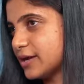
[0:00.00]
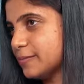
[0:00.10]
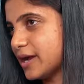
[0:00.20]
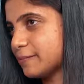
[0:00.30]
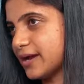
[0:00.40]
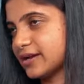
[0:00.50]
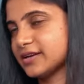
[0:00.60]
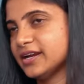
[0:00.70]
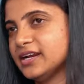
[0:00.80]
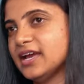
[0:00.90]
like a backpack
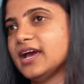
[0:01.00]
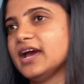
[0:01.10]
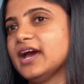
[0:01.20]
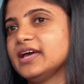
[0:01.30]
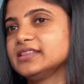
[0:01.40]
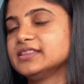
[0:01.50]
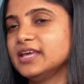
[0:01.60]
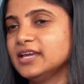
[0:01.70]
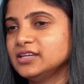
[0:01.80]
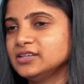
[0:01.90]
right and
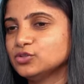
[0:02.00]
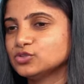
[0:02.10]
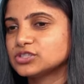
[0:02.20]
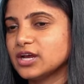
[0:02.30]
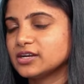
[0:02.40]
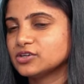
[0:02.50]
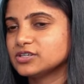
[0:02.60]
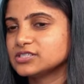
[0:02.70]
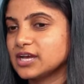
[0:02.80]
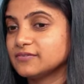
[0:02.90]
then you start to
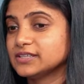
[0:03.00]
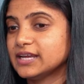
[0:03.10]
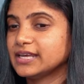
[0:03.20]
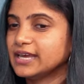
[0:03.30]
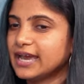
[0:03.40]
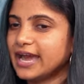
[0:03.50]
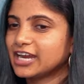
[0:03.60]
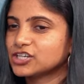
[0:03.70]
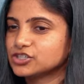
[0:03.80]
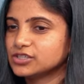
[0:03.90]
discover that hey
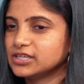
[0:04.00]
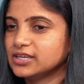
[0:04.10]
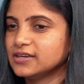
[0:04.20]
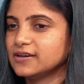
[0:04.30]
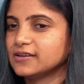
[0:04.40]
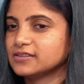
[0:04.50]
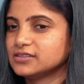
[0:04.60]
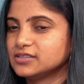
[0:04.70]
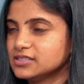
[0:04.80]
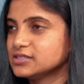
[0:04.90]
actually
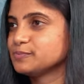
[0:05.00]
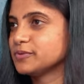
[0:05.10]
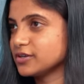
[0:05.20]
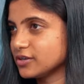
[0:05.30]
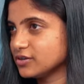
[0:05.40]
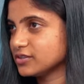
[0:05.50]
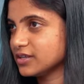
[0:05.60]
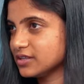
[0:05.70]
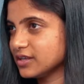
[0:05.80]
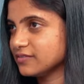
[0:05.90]
this particular
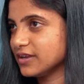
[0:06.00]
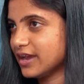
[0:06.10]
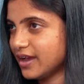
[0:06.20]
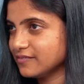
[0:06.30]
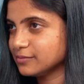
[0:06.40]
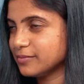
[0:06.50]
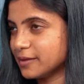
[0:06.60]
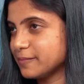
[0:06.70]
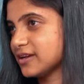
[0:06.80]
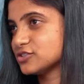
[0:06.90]
thing that we have in
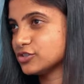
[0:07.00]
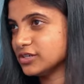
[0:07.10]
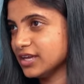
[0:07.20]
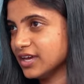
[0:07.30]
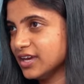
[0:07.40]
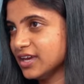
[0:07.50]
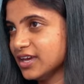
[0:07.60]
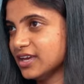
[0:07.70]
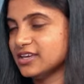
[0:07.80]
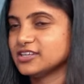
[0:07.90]
backpacks today
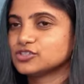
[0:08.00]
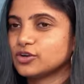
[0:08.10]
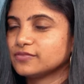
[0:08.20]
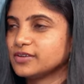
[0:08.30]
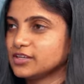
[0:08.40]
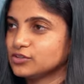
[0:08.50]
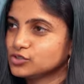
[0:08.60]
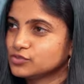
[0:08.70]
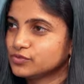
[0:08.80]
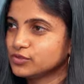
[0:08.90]
hmm. is not very
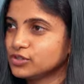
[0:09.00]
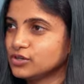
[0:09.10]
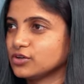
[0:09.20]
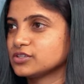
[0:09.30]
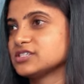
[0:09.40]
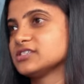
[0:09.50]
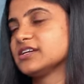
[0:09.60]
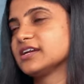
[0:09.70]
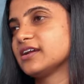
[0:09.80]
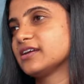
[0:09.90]
useful or this is
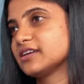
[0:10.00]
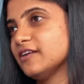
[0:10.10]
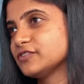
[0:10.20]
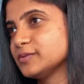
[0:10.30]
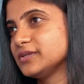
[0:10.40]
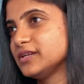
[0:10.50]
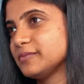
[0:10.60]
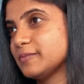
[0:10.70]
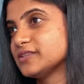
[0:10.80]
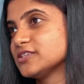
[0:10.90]
a little uncomfortable
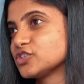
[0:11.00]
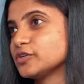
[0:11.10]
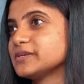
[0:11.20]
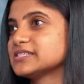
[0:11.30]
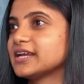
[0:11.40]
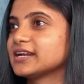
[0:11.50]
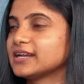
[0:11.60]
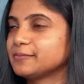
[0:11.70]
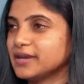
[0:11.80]
maybe this could be slightly